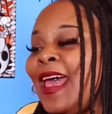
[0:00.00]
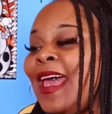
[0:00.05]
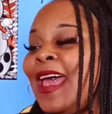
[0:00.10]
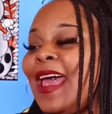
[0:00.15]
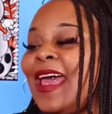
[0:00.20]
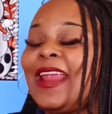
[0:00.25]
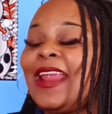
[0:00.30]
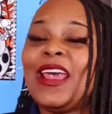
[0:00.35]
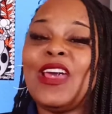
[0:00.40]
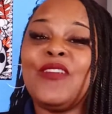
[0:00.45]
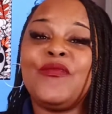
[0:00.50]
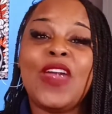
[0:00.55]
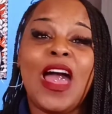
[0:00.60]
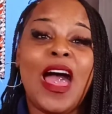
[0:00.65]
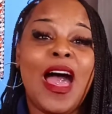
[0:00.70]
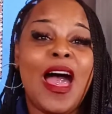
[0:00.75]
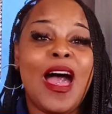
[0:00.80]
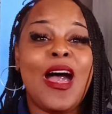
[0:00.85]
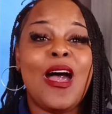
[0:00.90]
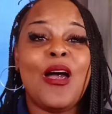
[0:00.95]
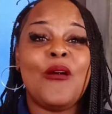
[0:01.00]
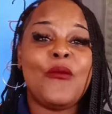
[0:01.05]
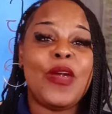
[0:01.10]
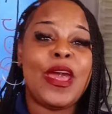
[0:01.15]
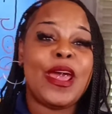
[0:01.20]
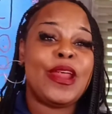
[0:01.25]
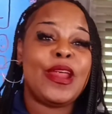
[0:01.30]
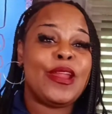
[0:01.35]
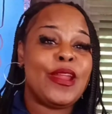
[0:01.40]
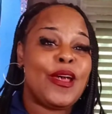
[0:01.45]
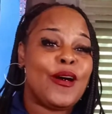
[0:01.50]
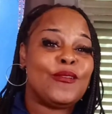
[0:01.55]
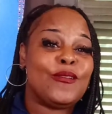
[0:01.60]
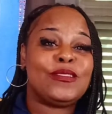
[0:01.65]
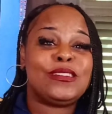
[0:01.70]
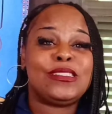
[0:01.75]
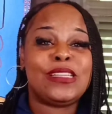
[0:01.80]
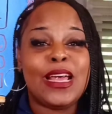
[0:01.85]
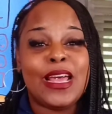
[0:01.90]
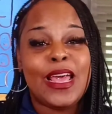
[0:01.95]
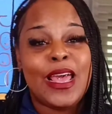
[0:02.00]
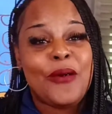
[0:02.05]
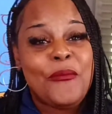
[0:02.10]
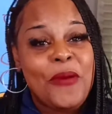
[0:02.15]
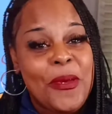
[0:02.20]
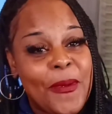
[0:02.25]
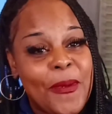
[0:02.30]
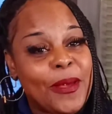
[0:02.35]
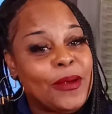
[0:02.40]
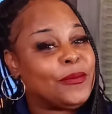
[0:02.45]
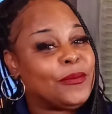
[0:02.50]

And if you already know, say it with me.